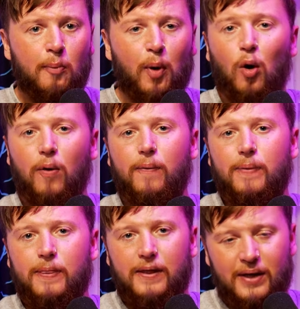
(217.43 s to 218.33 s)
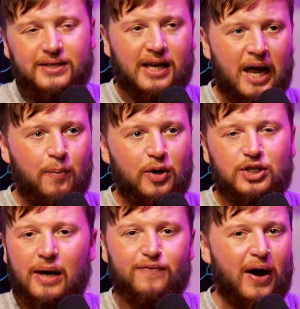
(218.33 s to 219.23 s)
But this game, we just
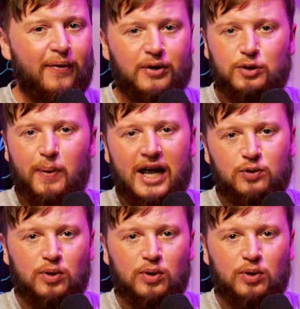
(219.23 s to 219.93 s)
kept finding the space.